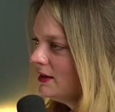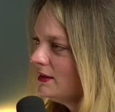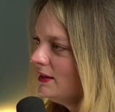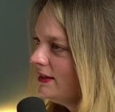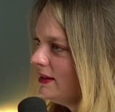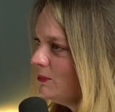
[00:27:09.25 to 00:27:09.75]

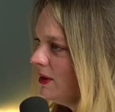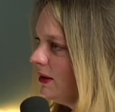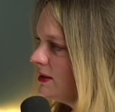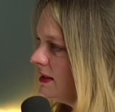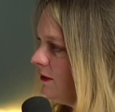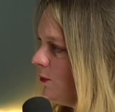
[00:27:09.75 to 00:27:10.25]
And then we'd go
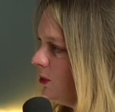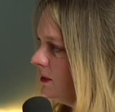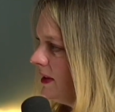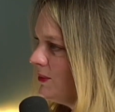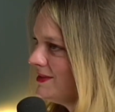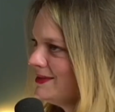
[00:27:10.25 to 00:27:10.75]
to Liverpool and
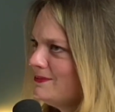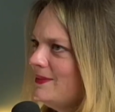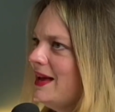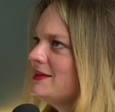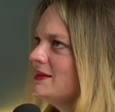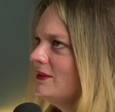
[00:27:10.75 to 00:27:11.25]
there was this
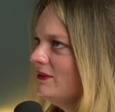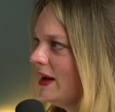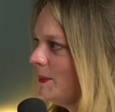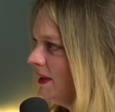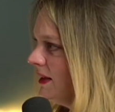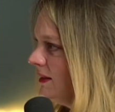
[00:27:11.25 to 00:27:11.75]
massive
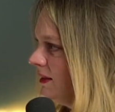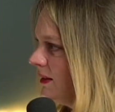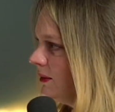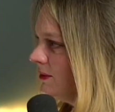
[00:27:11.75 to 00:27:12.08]
family, you know,